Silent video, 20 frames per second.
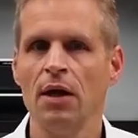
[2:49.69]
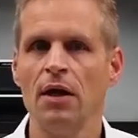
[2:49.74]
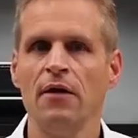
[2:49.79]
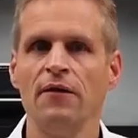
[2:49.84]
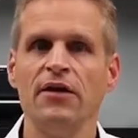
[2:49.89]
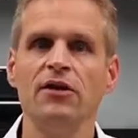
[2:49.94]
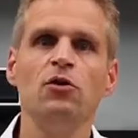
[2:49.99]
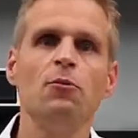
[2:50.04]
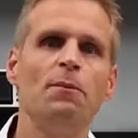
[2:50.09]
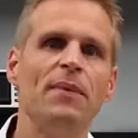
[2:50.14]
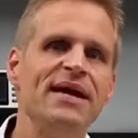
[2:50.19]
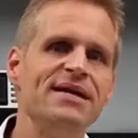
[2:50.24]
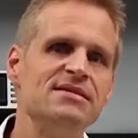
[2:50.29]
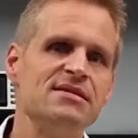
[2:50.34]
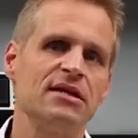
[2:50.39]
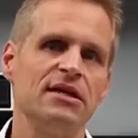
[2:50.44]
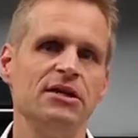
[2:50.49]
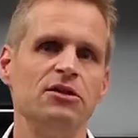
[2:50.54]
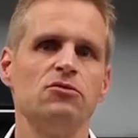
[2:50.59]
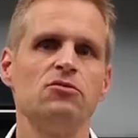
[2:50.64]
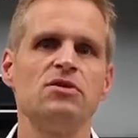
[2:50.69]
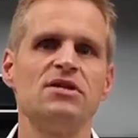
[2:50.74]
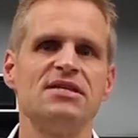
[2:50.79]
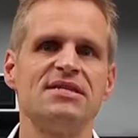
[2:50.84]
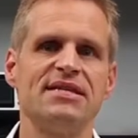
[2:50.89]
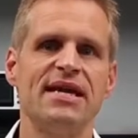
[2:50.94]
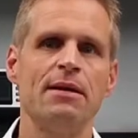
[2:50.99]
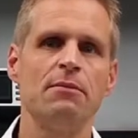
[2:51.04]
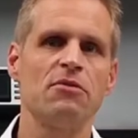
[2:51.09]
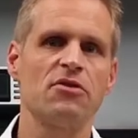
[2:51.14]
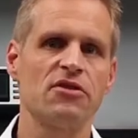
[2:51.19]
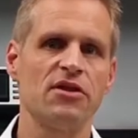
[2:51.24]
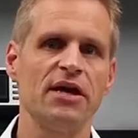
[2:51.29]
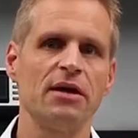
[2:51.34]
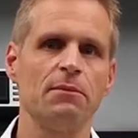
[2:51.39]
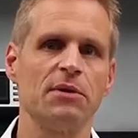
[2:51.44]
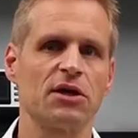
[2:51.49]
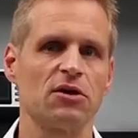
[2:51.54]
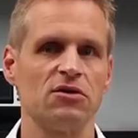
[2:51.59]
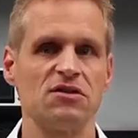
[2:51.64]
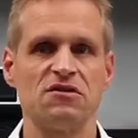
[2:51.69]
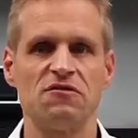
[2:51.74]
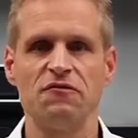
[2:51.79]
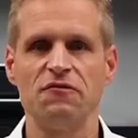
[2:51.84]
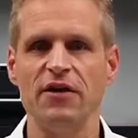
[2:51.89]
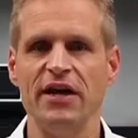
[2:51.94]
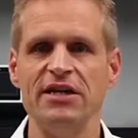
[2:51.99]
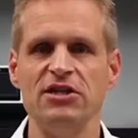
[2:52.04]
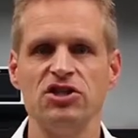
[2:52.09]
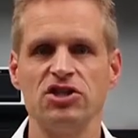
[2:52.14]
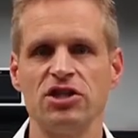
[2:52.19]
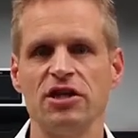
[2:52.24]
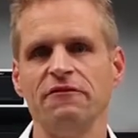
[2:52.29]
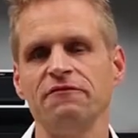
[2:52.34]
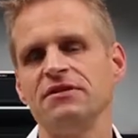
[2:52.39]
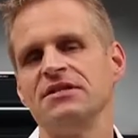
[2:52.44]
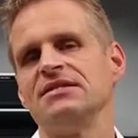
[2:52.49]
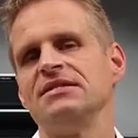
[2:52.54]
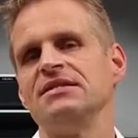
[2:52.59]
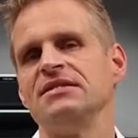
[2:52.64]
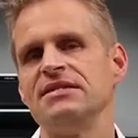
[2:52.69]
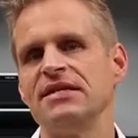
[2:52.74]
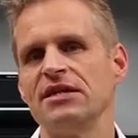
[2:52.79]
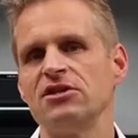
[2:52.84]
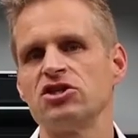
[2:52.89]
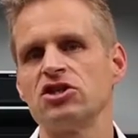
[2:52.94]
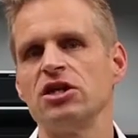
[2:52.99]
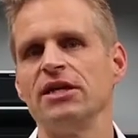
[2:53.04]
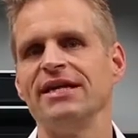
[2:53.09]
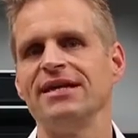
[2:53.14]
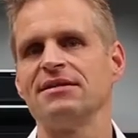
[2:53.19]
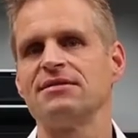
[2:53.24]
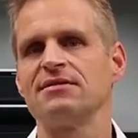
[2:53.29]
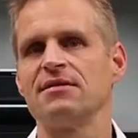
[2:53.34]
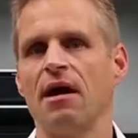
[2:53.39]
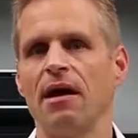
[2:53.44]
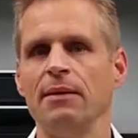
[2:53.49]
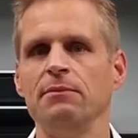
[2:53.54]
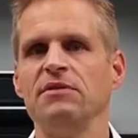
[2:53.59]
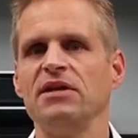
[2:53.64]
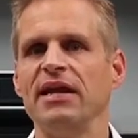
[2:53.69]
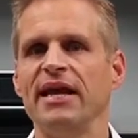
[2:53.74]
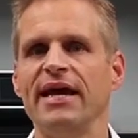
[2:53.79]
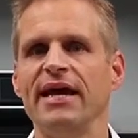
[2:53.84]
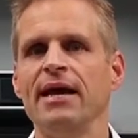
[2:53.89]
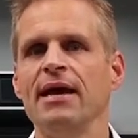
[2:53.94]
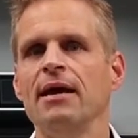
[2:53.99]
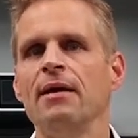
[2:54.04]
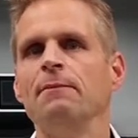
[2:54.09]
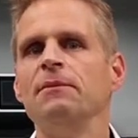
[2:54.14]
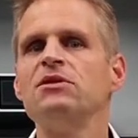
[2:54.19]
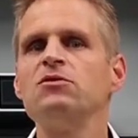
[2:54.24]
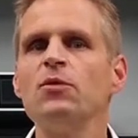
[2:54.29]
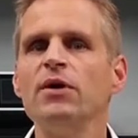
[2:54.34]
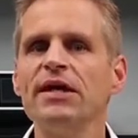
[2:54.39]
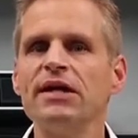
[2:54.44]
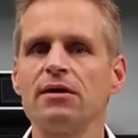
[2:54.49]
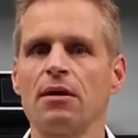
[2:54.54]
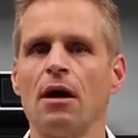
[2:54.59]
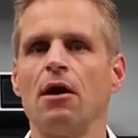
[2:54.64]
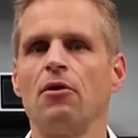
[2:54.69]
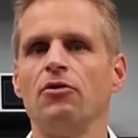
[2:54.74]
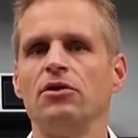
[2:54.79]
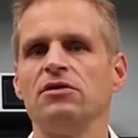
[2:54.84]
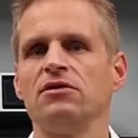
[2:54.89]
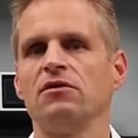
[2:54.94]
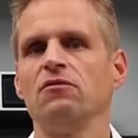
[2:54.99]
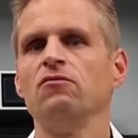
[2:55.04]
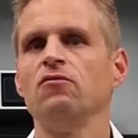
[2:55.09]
then you basically do the same thing because phase shift is essentially a time delay between current and